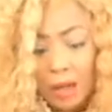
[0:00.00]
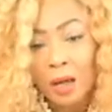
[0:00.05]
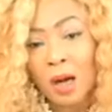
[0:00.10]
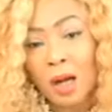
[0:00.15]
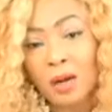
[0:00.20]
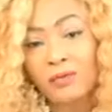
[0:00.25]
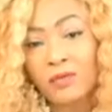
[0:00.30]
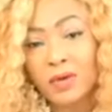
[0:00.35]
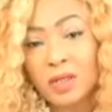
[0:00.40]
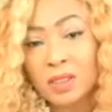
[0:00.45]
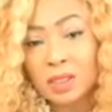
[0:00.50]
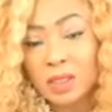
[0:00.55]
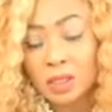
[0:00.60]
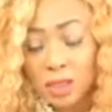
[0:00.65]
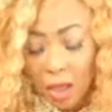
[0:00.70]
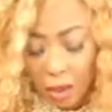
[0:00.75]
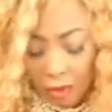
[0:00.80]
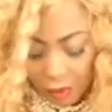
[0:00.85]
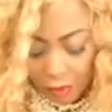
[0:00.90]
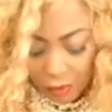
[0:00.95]
God feels
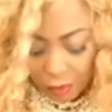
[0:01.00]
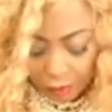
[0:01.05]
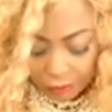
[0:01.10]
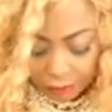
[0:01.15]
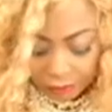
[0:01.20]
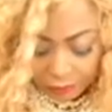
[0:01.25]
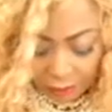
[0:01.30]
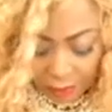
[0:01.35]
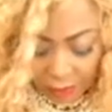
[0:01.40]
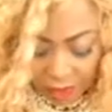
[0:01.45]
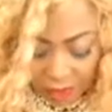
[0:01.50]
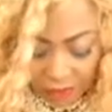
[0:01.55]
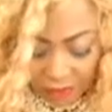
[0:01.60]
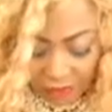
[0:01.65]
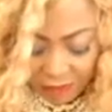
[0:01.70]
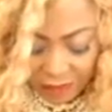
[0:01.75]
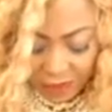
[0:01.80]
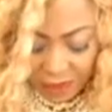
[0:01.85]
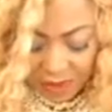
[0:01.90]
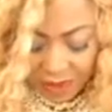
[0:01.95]
sorrow. He
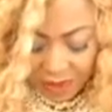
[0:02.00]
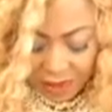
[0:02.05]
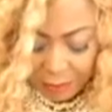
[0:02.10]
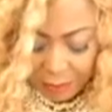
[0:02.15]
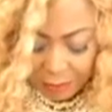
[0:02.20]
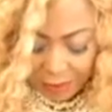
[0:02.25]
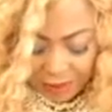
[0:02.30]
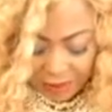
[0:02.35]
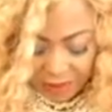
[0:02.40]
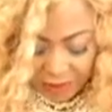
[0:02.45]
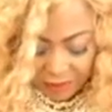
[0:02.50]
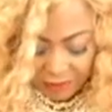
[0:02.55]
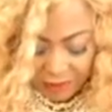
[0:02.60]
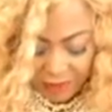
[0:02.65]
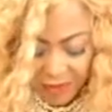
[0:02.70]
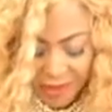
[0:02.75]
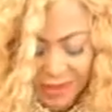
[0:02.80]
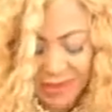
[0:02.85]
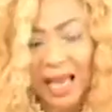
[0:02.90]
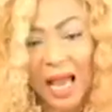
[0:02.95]
feels sympathy. He
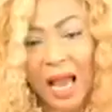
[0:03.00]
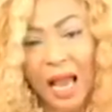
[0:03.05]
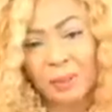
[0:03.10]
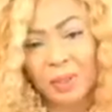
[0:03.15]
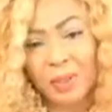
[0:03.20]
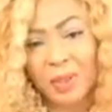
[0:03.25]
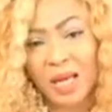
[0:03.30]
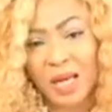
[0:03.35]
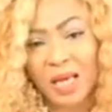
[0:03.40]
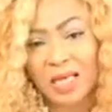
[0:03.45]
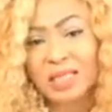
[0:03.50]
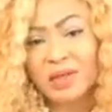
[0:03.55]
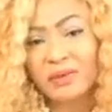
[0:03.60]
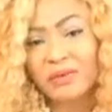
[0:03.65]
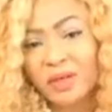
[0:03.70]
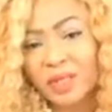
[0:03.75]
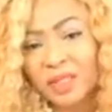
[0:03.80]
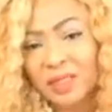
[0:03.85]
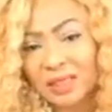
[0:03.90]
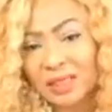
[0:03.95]
feels happiness. He
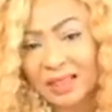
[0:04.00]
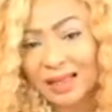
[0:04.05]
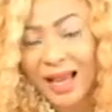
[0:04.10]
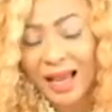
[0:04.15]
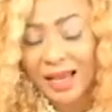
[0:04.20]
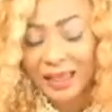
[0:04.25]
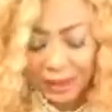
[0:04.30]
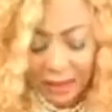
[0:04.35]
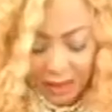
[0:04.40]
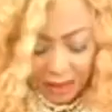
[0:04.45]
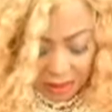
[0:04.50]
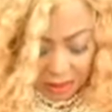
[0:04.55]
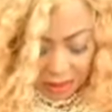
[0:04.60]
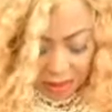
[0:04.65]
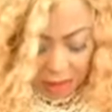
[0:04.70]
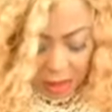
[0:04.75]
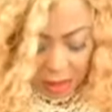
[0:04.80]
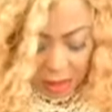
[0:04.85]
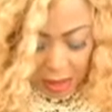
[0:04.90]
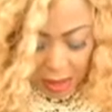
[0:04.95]
feels
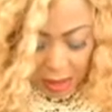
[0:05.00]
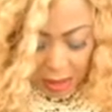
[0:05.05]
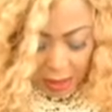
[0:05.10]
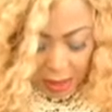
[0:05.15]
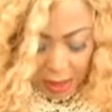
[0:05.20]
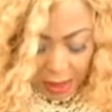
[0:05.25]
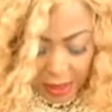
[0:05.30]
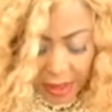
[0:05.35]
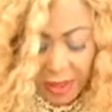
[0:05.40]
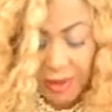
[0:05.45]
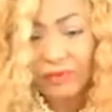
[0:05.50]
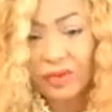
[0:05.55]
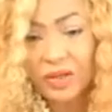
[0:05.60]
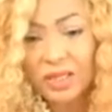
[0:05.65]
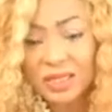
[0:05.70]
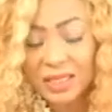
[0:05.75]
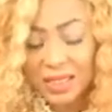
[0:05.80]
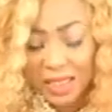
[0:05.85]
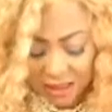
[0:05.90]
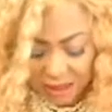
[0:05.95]
gladness. He
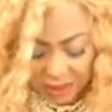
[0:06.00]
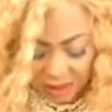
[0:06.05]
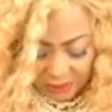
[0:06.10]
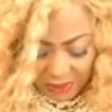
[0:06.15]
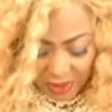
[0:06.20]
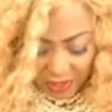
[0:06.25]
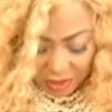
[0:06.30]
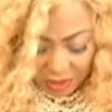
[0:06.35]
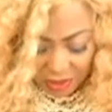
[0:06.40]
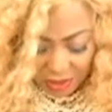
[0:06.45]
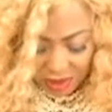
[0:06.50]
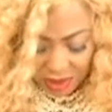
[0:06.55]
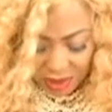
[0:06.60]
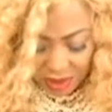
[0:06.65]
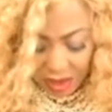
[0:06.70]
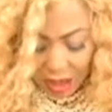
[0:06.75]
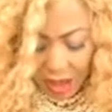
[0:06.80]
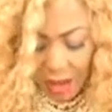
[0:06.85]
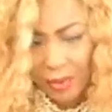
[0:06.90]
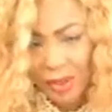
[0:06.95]
feels satisfaction and
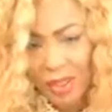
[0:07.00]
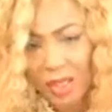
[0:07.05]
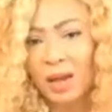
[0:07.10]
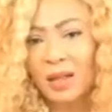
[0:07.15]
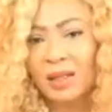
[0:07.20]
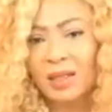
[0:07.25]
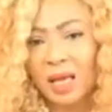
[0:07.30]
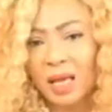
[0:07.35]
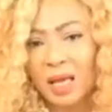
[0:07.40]
so many other